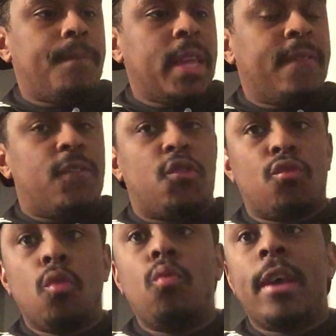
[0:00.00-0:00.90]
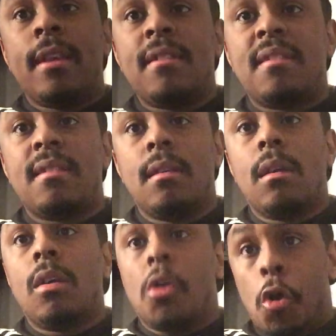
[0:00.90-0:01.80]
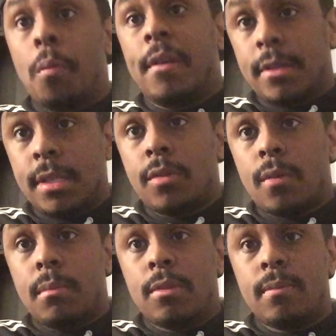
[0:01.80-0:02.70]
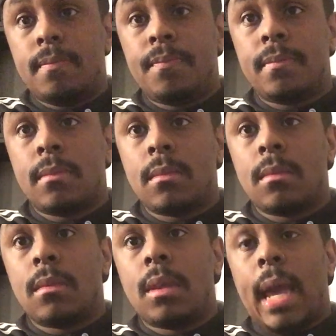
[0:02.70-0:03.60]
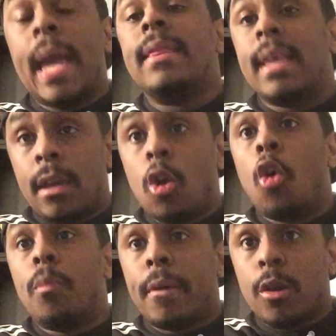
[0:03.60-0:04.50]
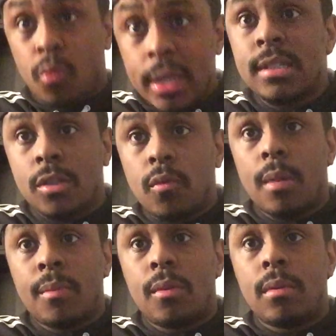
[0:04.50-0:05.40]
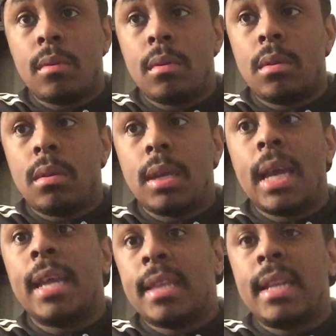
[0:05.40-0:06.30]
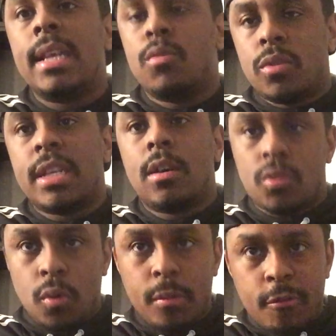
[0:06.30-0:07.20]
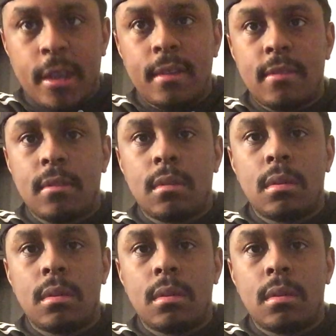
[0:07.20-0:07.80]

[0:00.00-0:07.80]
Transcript: if Drew wins, Goldberg's in the Rumble. And then Goldberg wins the Rumble. And then he will challenge Roman Reigns.